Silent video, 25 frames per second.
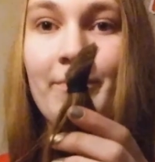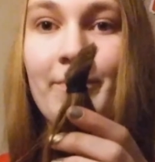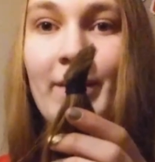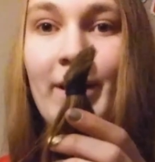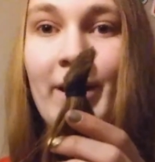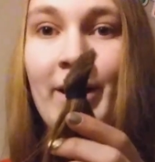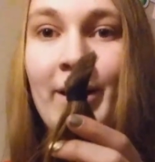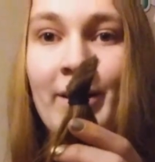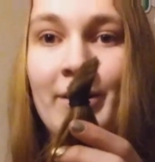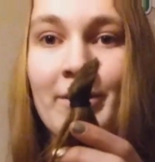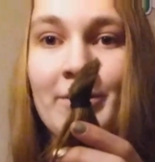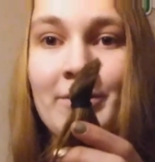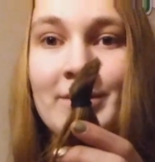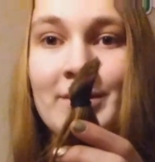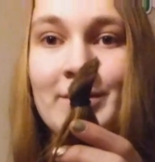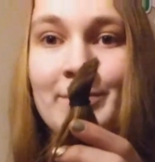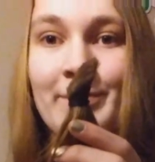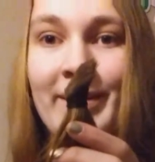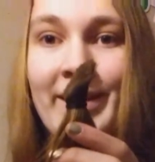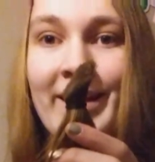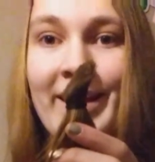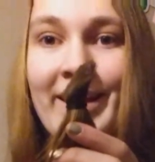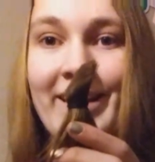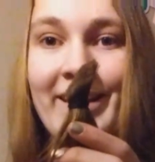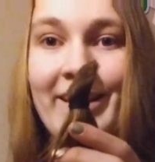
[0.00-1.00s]
Uh-oh,
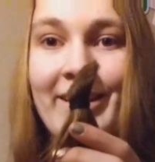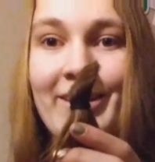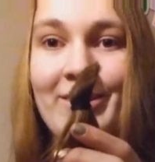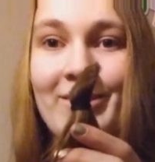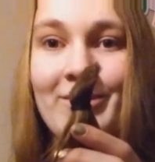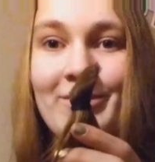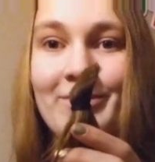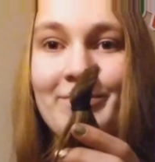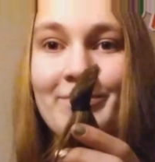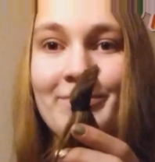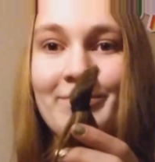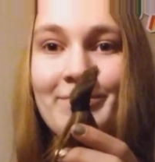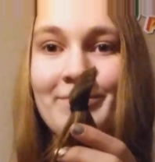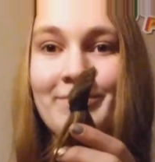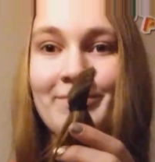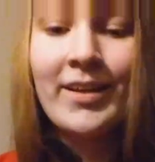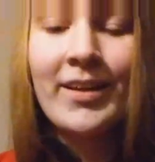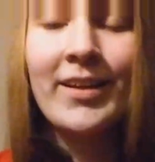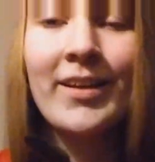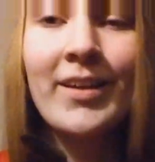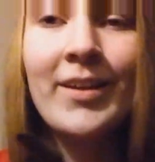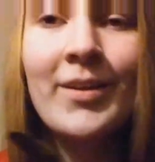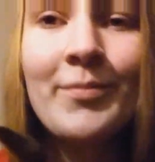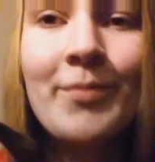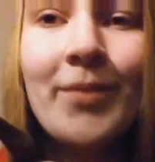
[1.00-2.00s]
spaghetti-o.
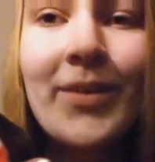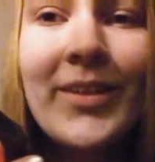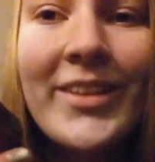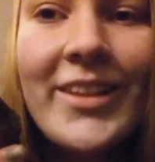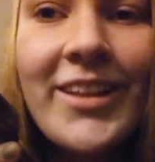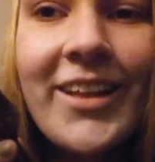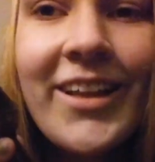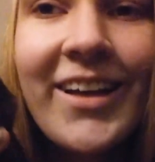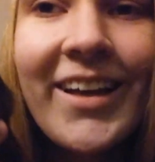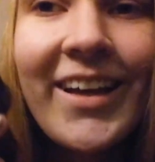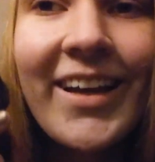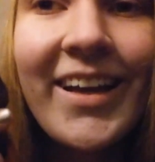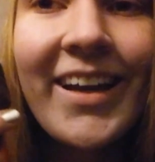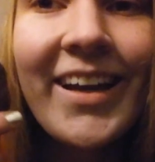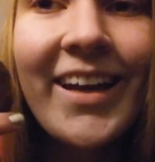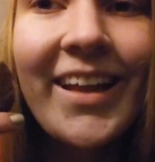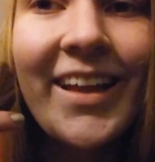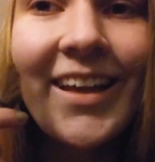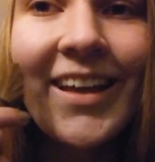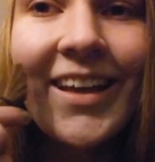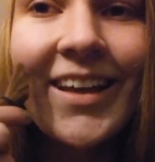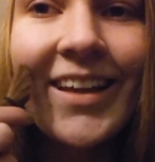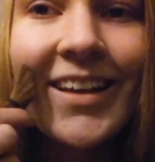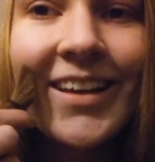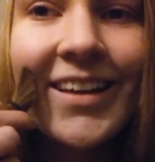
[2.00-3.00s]
But look at
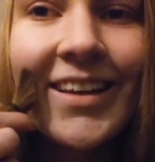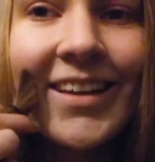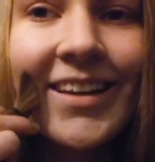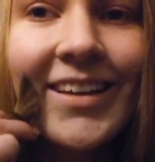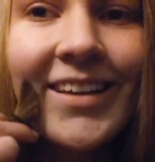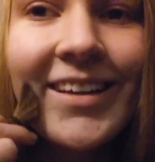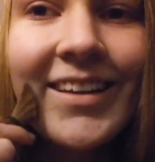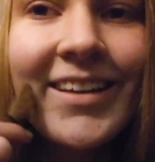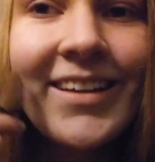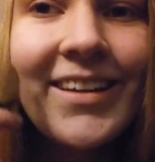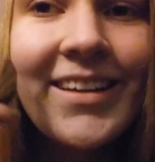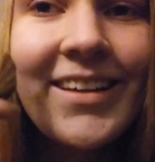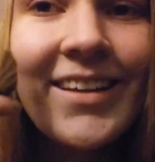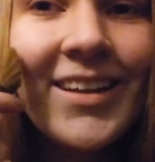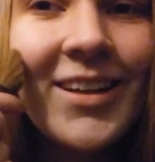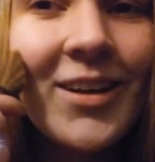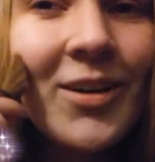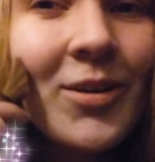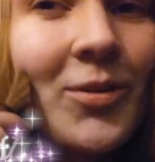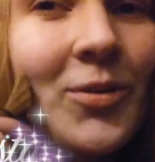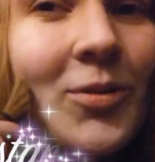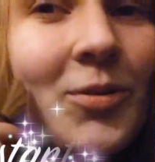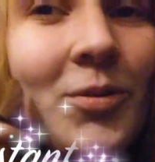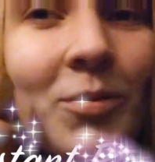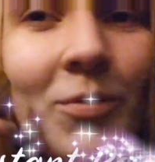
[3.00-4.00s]
it.
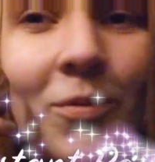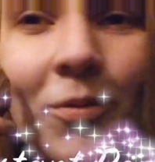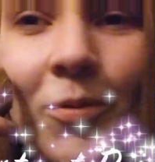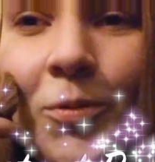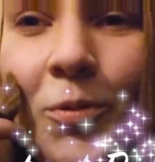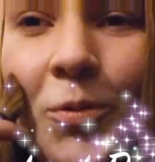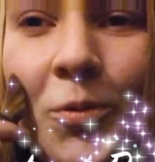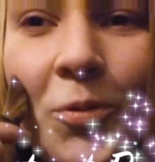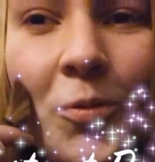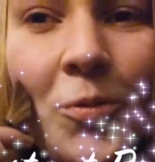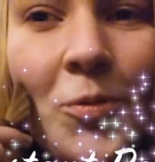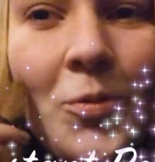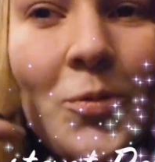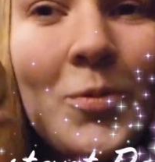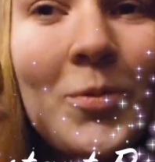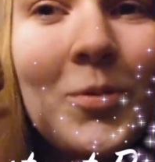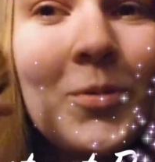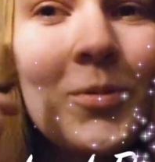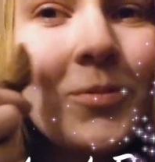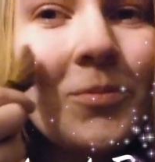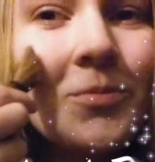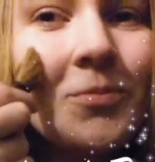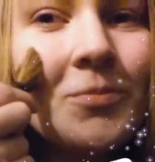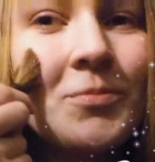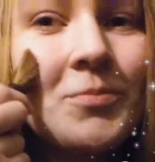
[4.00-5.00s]
Oh.